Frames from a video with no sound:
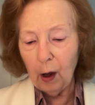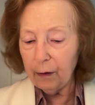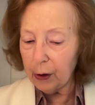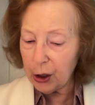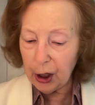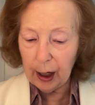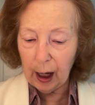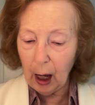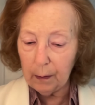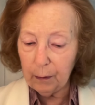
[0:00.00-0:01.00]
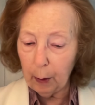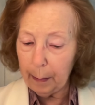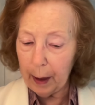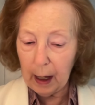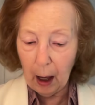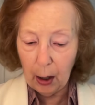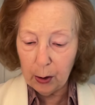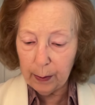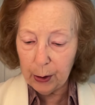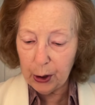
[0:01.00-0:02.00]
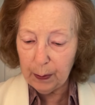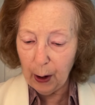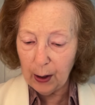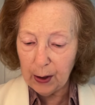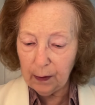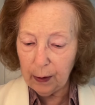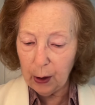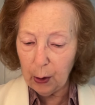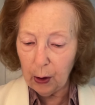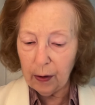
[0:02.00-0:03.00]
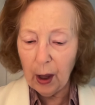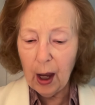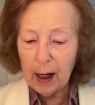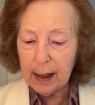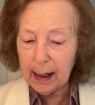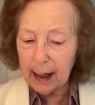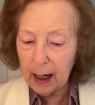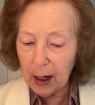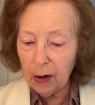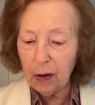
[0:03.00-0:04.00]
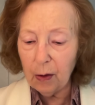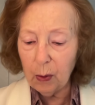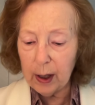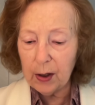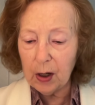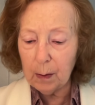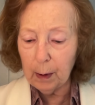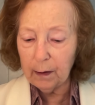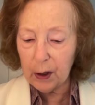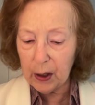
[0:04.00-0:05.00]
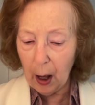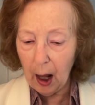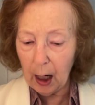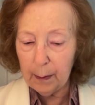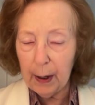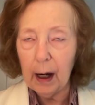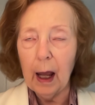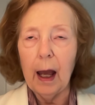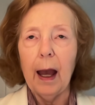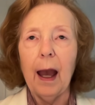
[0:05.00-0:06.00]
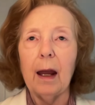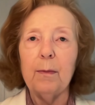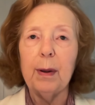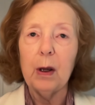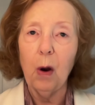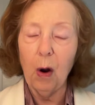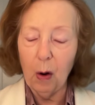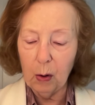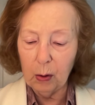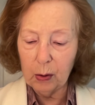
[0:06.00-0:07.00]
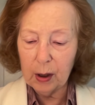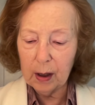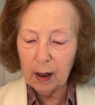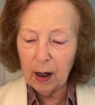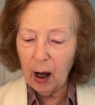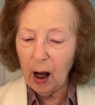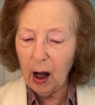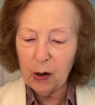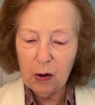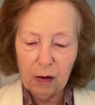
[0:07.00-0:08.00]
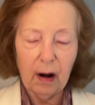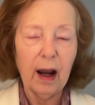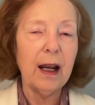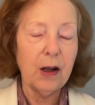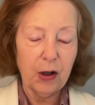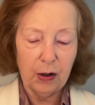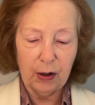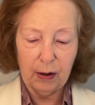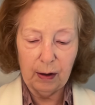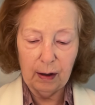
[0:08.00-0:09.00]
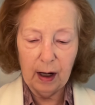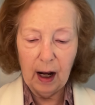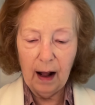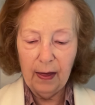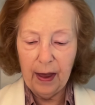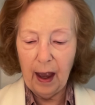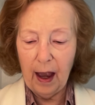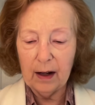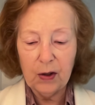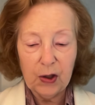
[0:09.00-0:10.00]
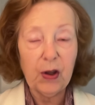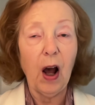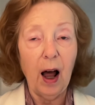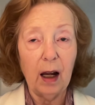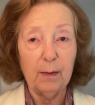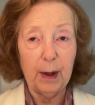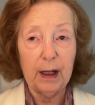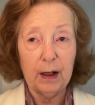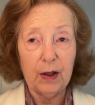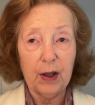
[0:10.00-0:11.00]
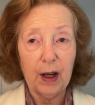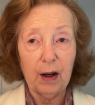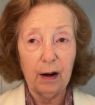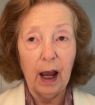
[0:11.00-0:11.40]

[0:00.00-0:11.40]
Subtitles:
for she came from the uttermost parts of the earth to hear the wisdom of Solomon, and behold, a greater than Solomon is here."